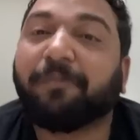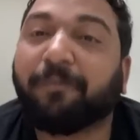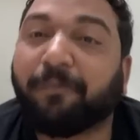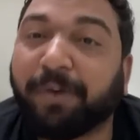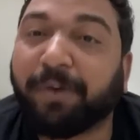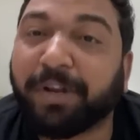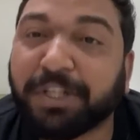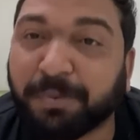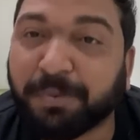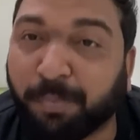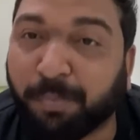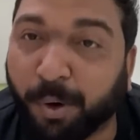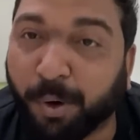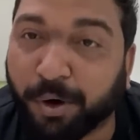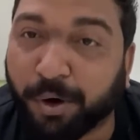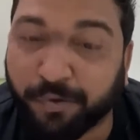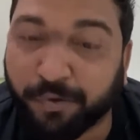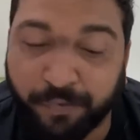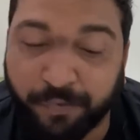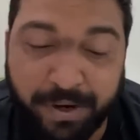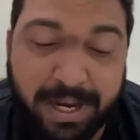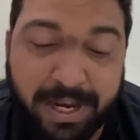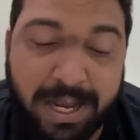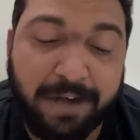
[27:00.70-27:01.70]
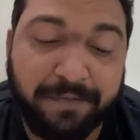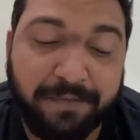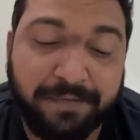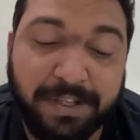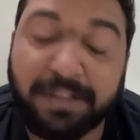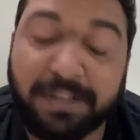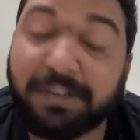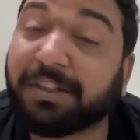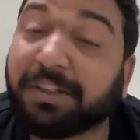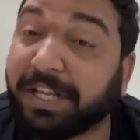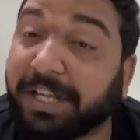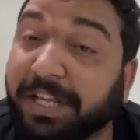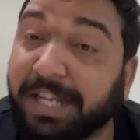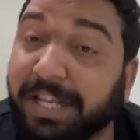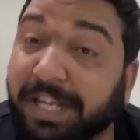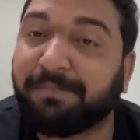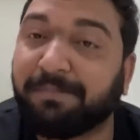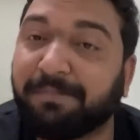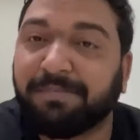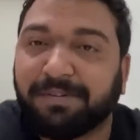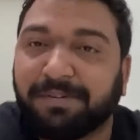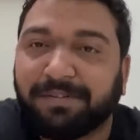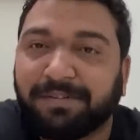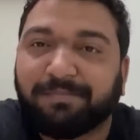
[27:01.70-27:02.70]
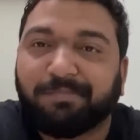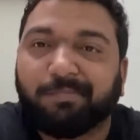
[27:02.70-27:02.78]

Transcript: In which book we have the theme